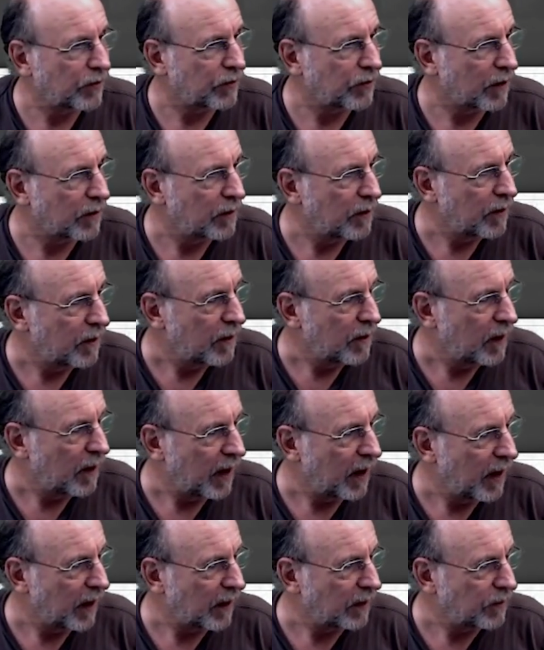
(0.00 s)
and,
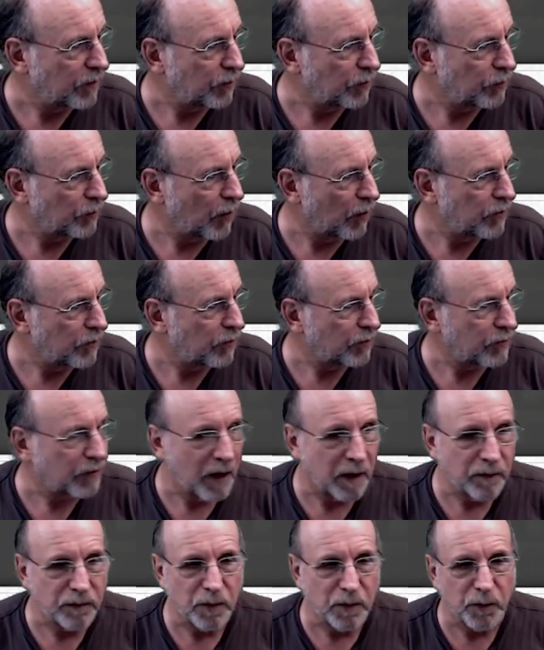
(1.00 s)
and you'll know you
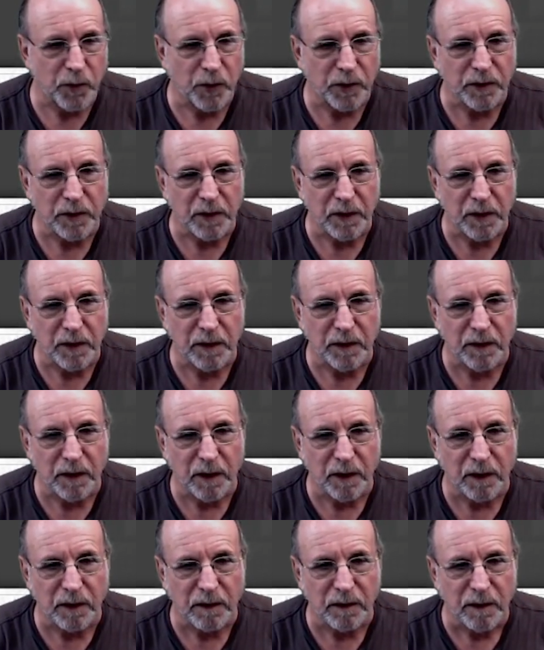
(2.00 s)
saved them when the
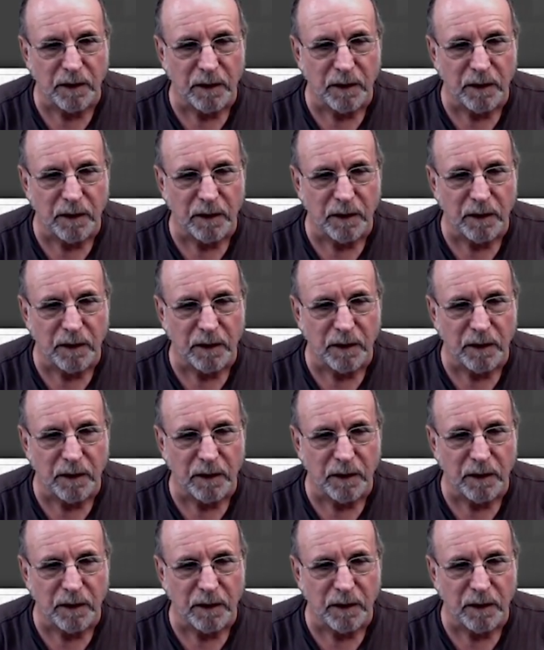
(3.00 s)
uh,